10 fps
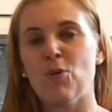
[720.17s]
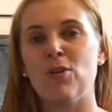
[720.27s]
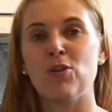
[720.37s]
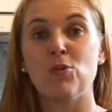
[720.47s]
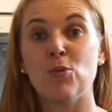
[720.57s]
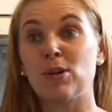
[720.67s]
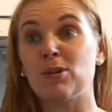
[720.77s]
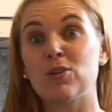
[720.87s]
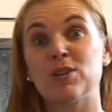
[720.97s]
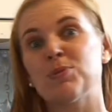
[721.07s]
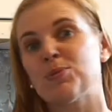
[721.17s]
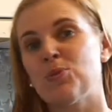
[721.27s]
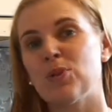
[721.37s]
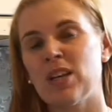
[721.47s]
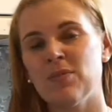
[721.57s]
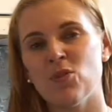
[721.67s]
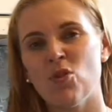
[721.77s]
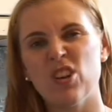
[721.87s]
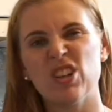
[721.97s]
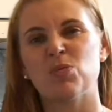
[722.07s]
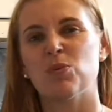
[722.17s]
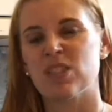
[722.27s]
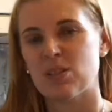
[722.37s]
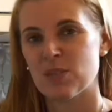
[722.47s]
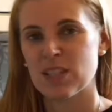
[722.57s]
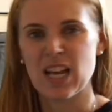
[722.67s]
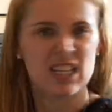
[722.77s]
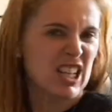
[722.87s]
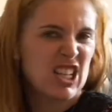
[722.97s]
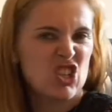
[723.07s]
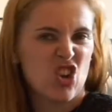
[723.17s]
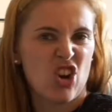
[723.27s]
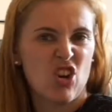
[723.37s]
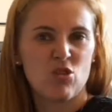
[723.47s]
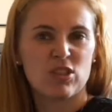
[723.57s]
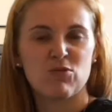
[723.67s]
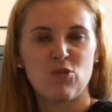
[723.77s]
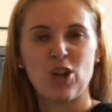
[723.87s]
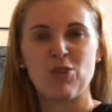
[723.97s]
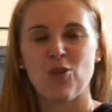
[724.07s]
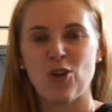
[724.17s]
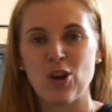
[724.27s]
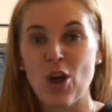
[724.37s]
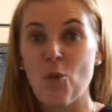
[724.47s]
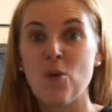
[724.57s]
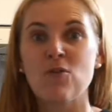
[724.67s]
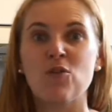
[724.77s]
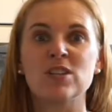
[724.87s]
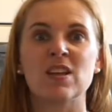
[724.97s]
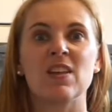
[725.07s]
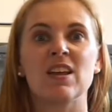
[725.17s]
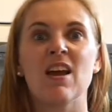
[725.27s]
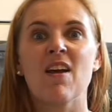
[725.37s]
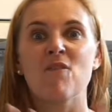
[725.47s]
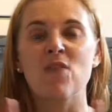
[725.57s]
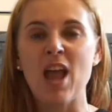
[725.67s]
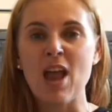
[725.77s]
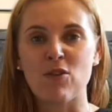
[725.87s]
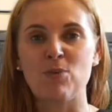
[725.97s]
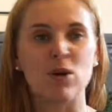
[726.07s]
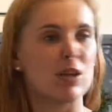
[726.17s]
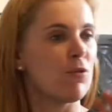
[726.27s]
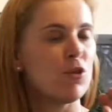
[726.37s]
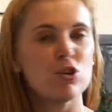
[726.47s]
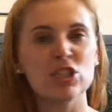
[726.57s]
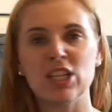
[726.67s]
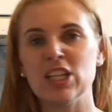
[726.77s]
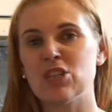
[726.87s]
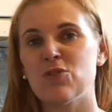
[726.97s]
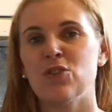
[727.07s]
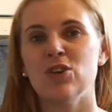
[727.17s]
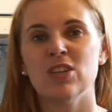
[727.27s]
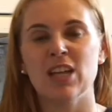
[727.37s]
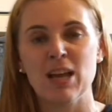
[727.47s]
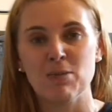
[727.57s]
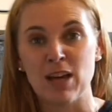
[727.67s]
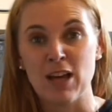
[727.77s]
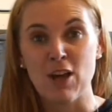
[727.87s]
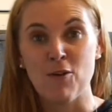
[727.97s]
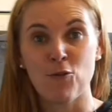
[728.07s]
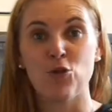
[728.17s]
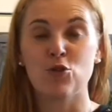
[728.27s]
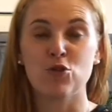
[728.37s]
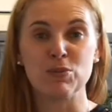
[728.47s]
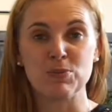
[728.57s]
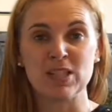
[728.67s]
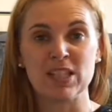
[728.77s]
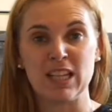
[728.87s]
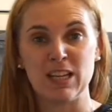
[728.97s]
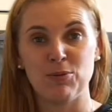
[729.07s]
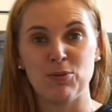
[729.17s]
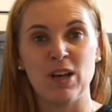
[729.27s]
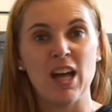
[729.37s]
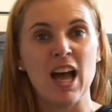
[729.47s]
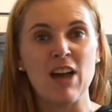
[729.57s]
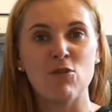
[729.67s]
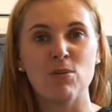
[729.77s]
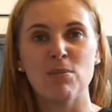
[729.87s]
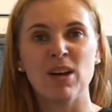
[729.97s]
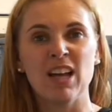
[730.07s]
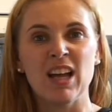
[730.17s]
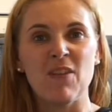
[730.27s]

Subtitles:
whether you want a Christmas pudding or you just want some snacks like a donut or some Rocky Road, we've got something for everybody. For your teacher, for your neighbour, for your Christmas table. And remember,